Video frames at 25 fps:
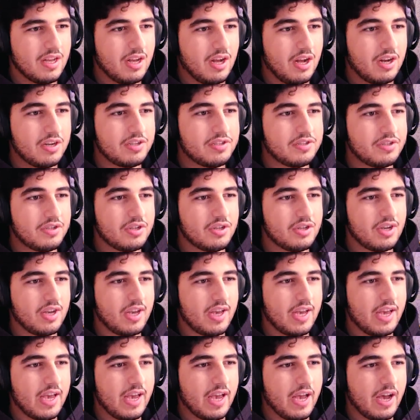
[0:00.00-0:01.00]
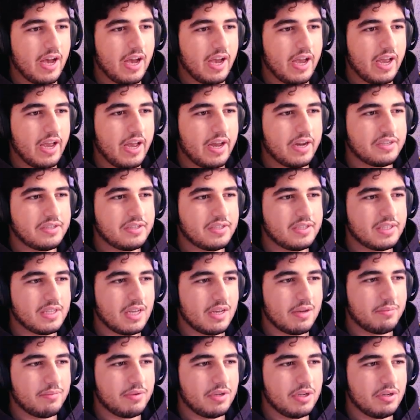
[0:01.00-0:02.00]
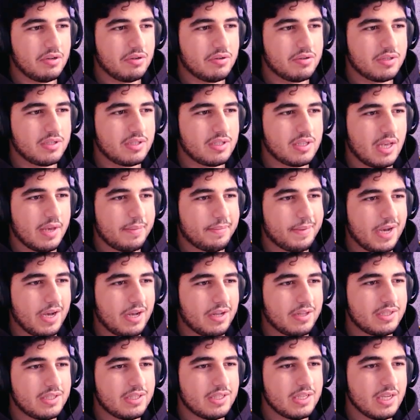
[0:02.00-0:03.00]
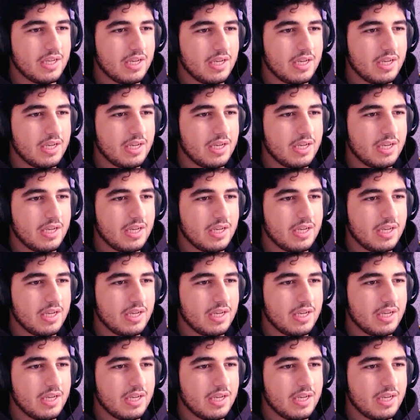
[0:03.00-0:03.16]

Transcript: Also, I heard some news about